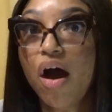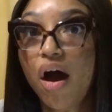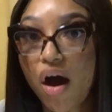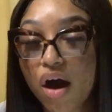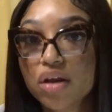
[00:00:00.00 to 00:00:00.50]

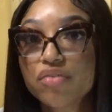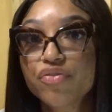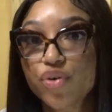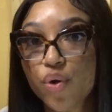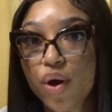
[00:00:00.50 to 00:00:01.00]
all of
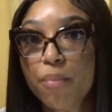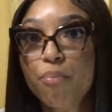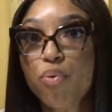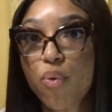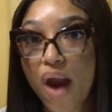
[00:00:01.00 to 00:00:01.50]
your
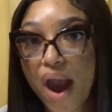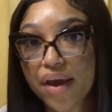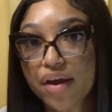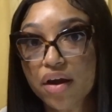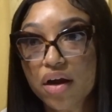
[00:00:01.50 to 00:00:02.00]

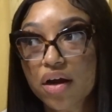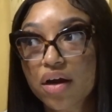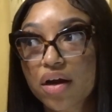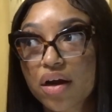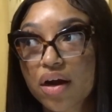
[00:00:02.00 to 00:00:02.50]

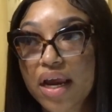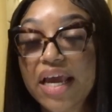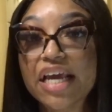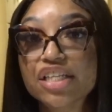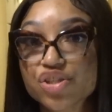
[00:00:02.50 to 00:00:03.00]
prior
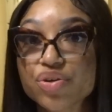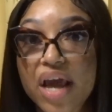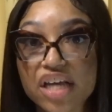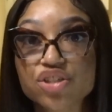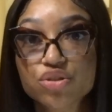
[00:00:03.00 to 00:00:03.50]

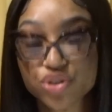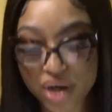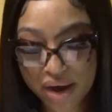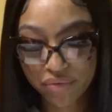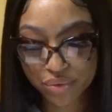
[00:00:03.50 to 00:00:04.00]
international
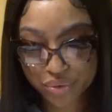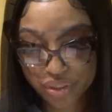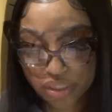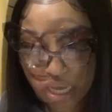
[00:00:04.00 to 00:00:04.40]
travels.